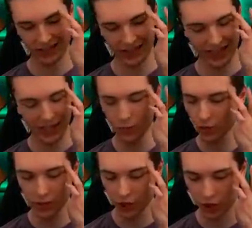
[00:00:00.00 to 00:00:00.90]
He
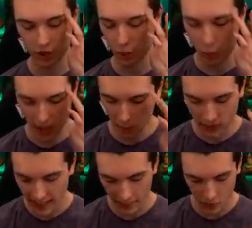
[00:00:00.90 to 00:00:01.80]
really should have took way more
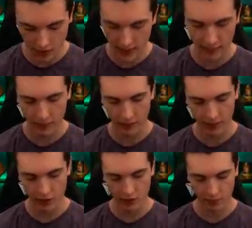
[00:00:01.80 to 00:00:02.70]
damage than that, but I think
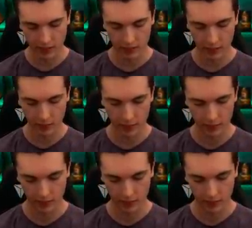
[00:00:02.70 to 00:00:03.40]
he just played it really well.